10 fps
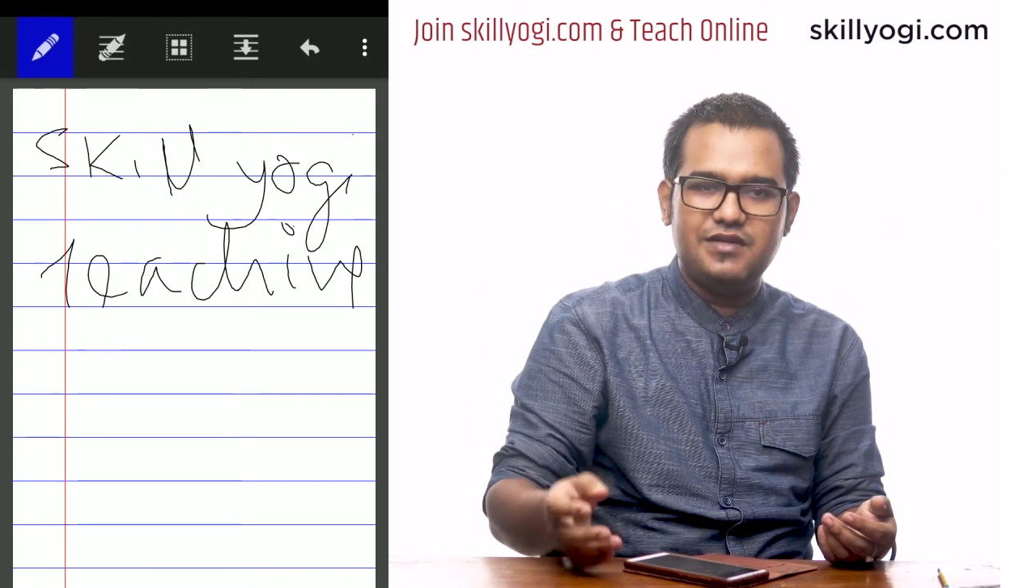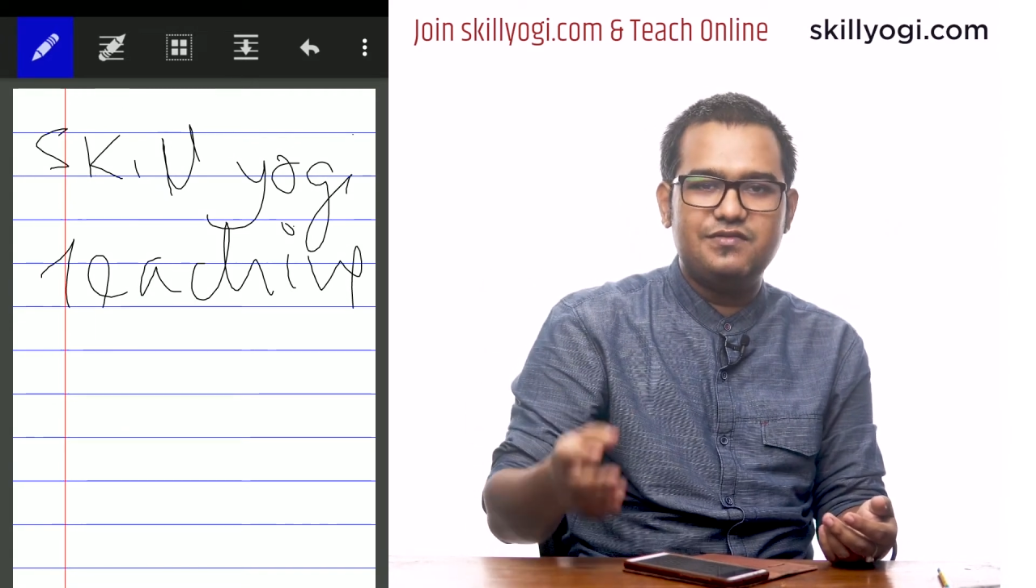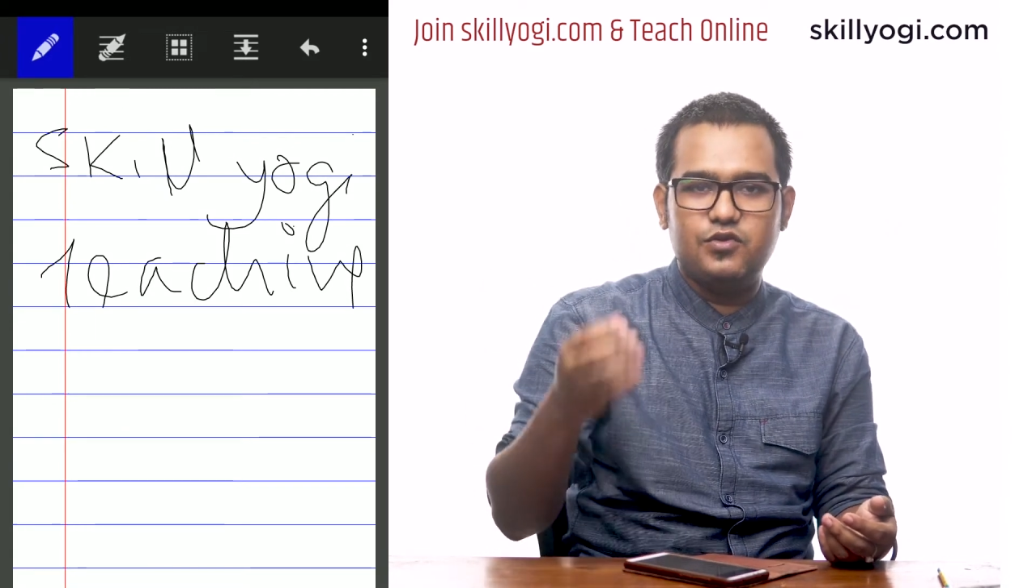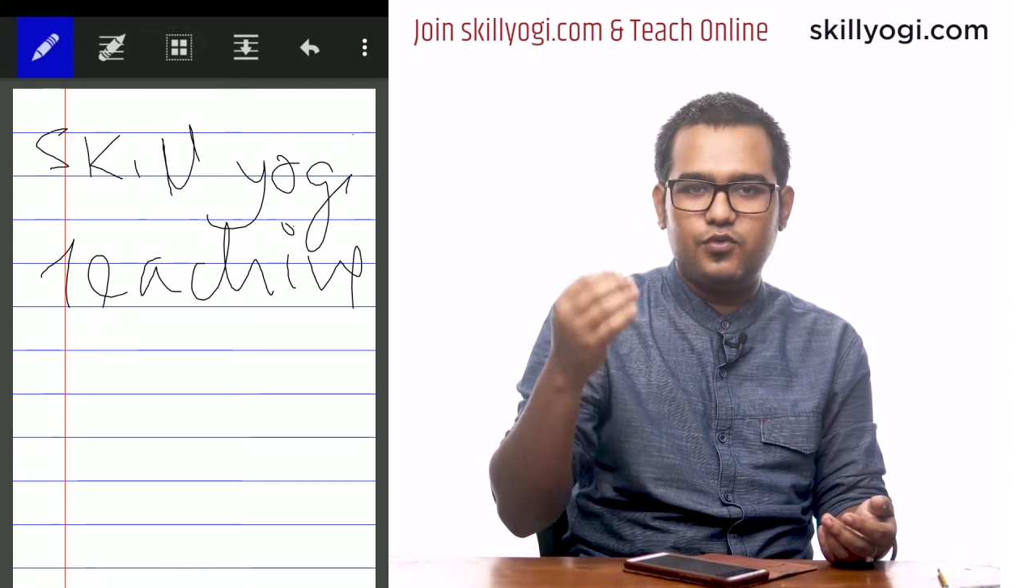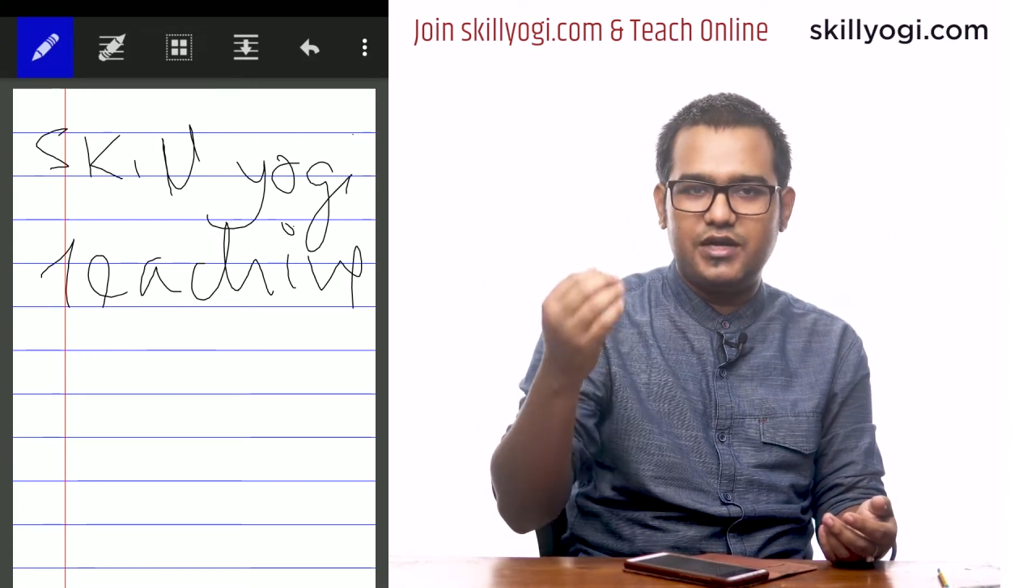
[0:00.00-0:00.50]

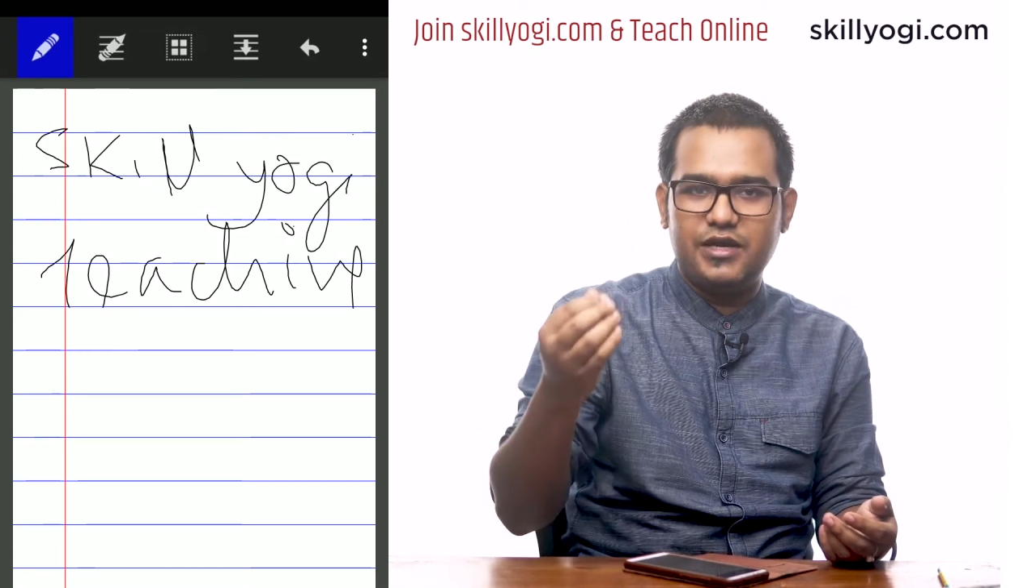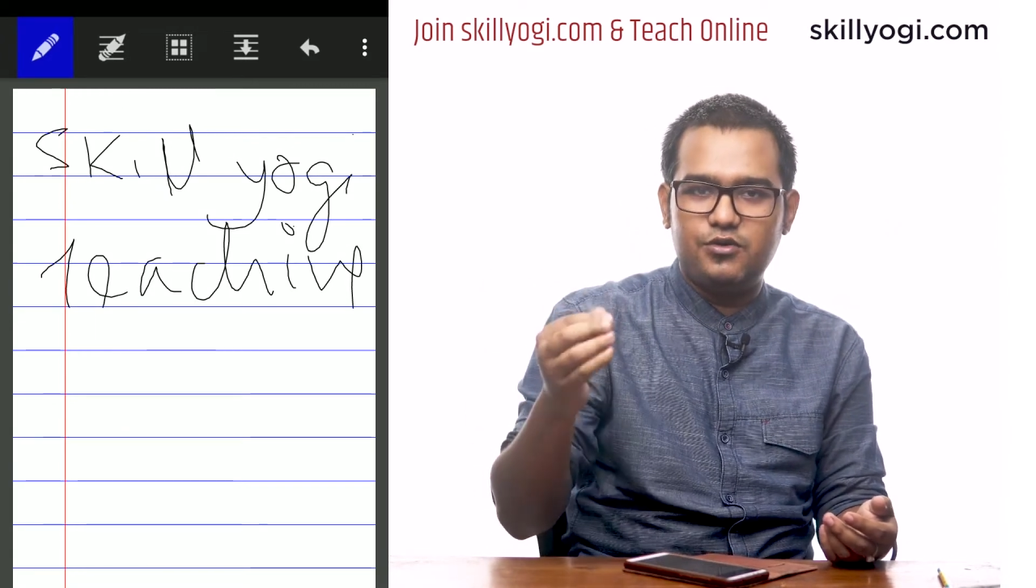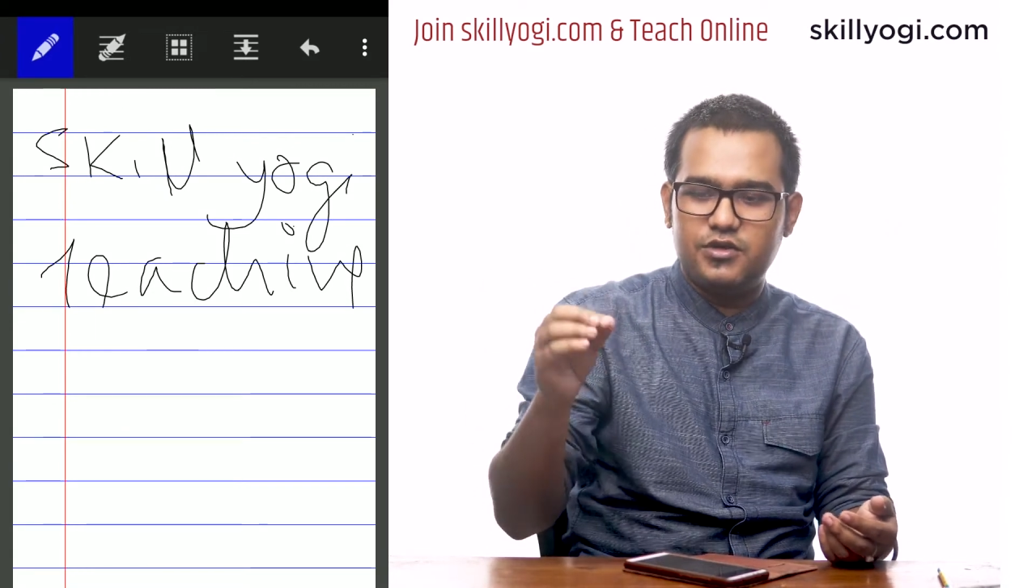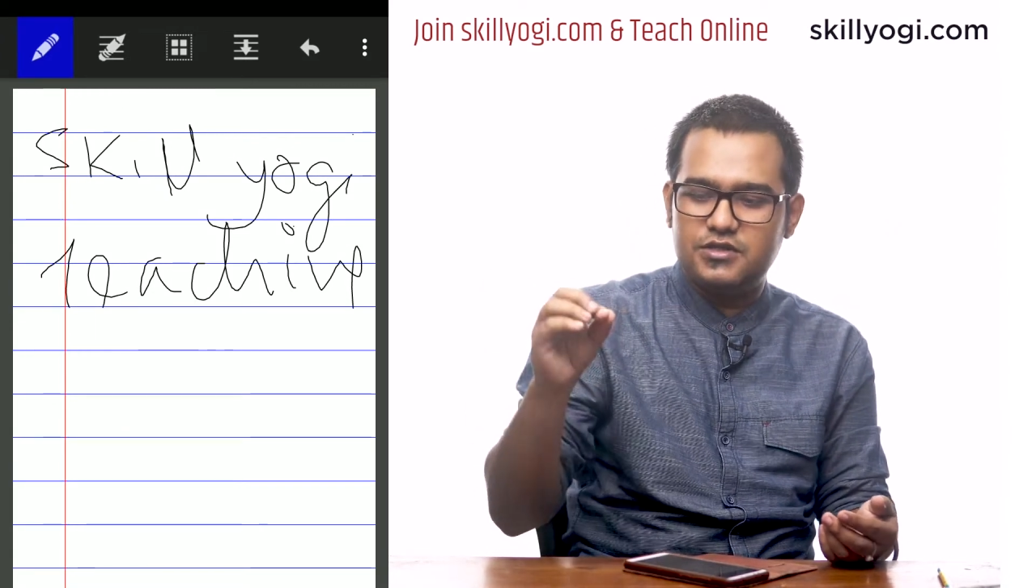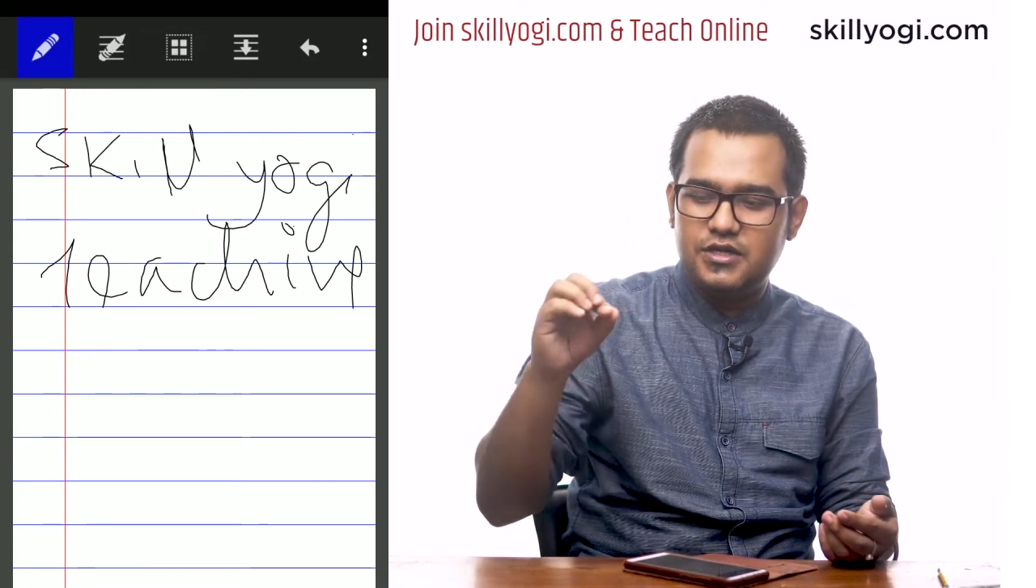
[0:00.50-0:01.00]
So what I do
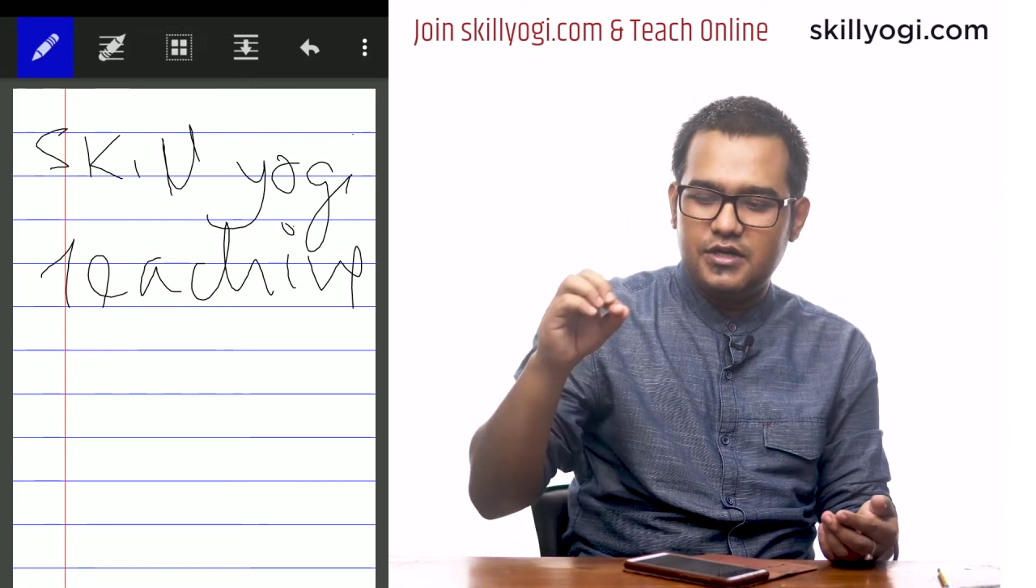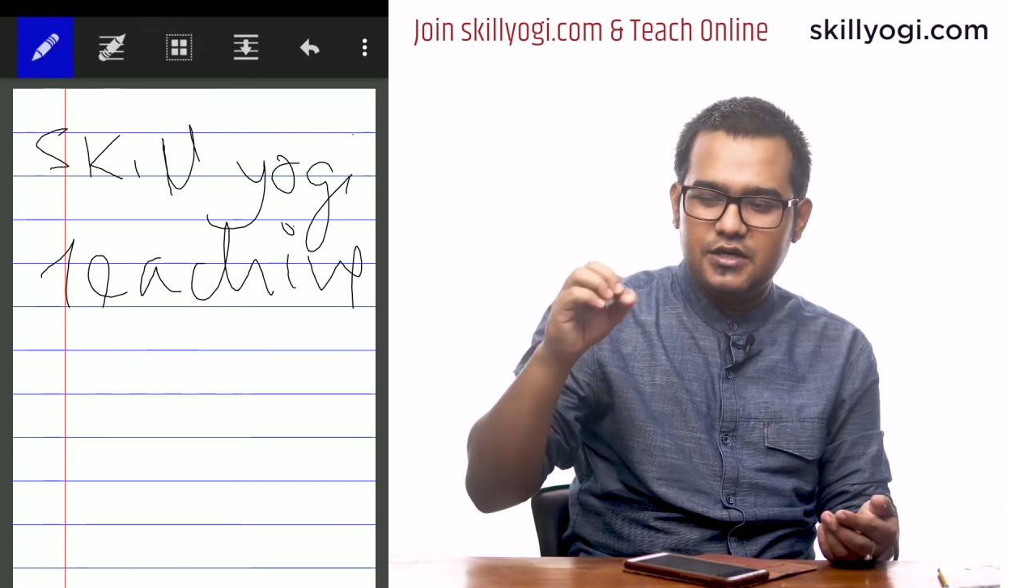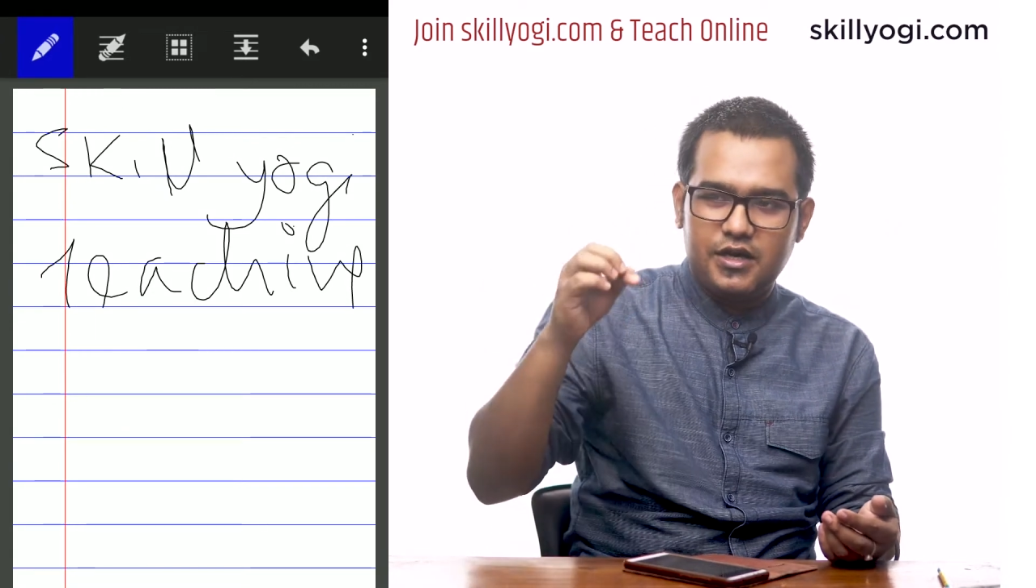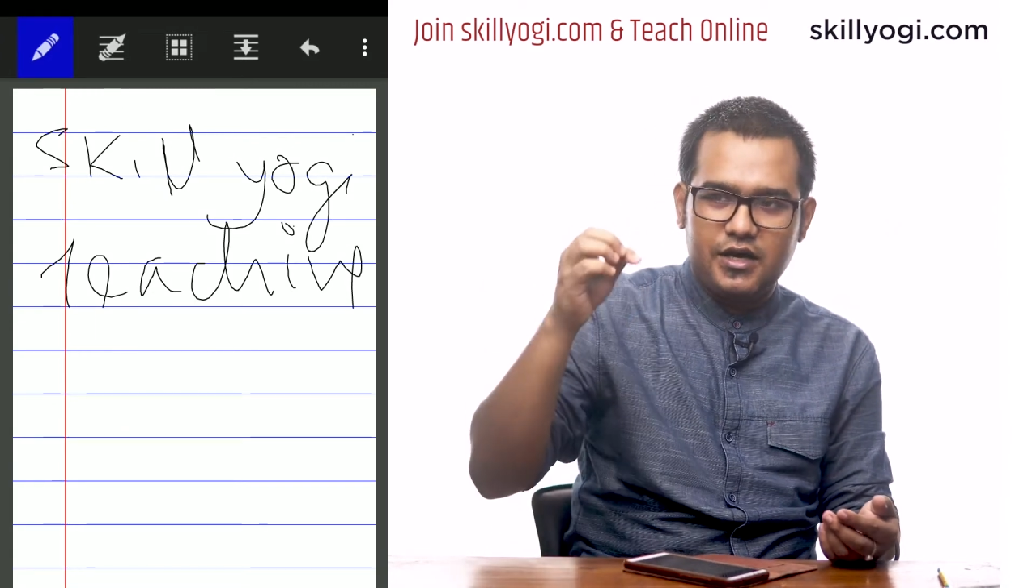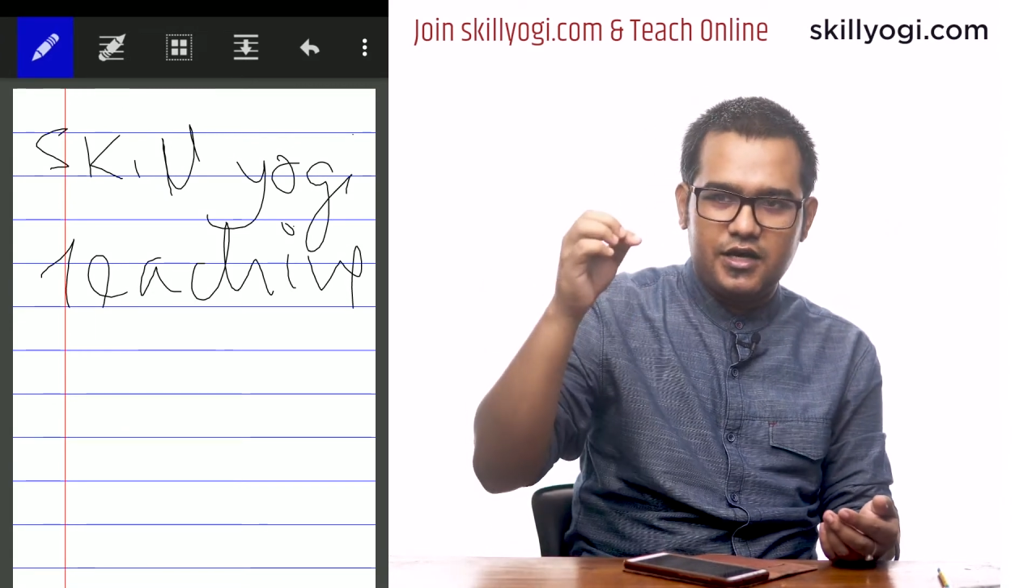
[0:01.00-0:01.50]
is
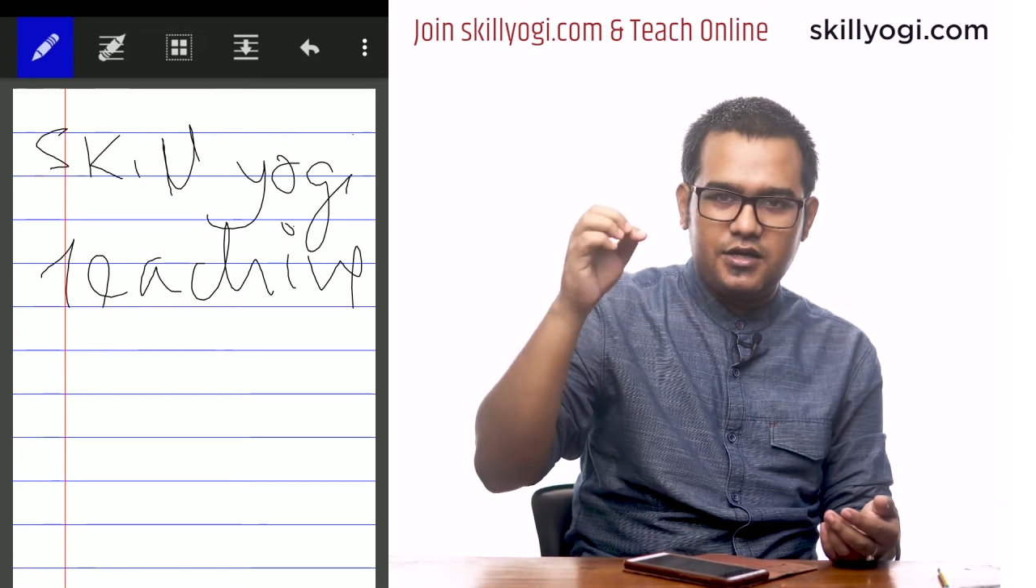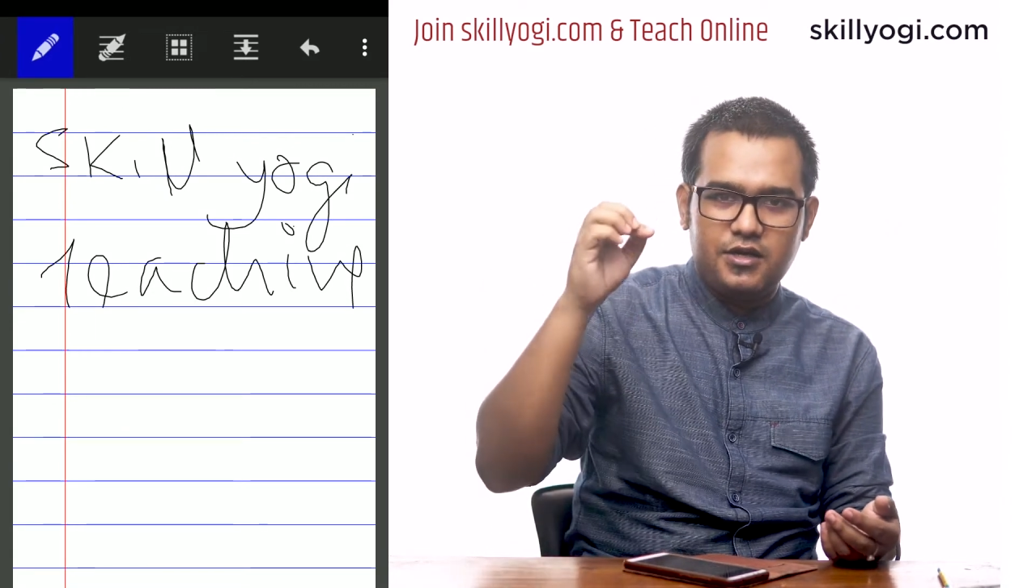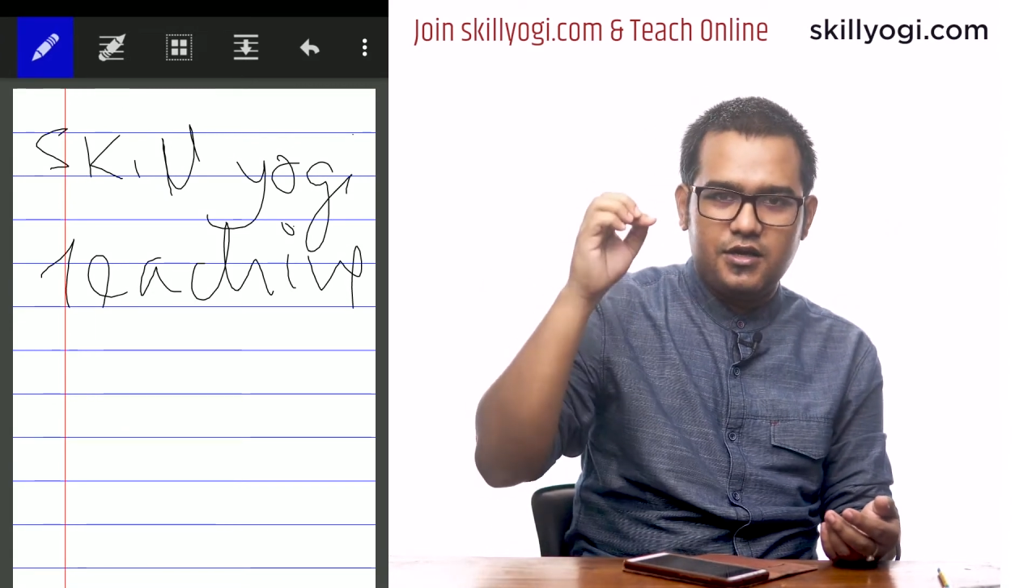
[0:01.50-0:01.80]
I